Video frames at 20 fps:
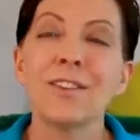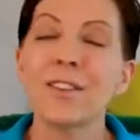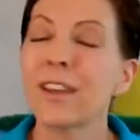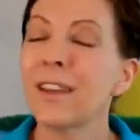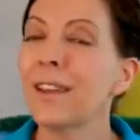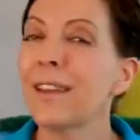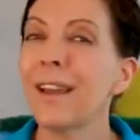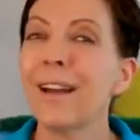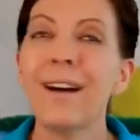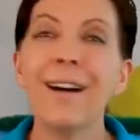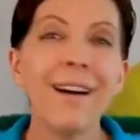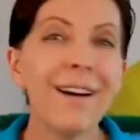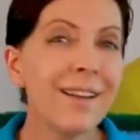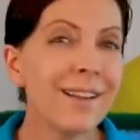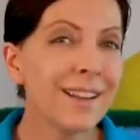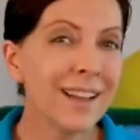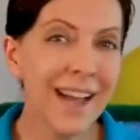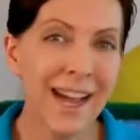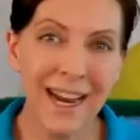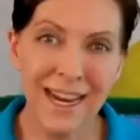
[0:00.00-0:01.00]
And you can get
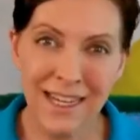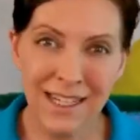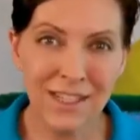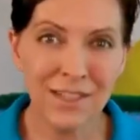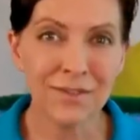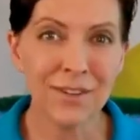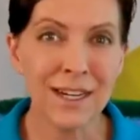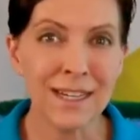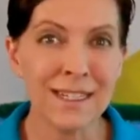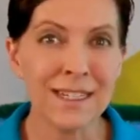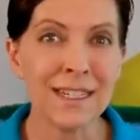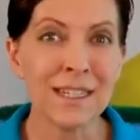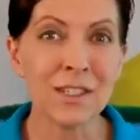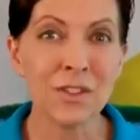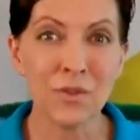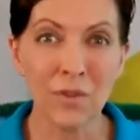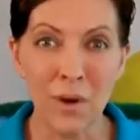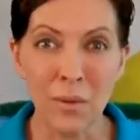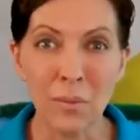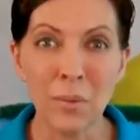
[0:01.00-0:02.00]
all kinds of
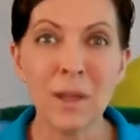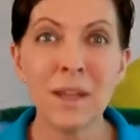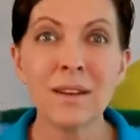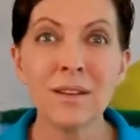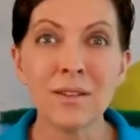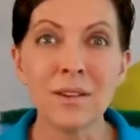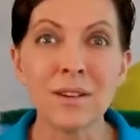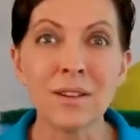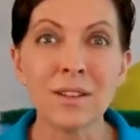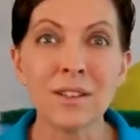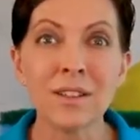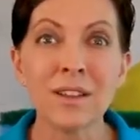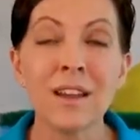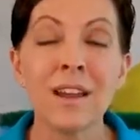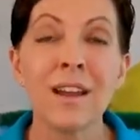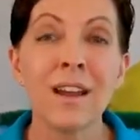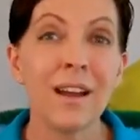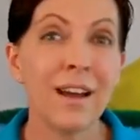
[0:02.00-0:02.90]
ideas from Pinterest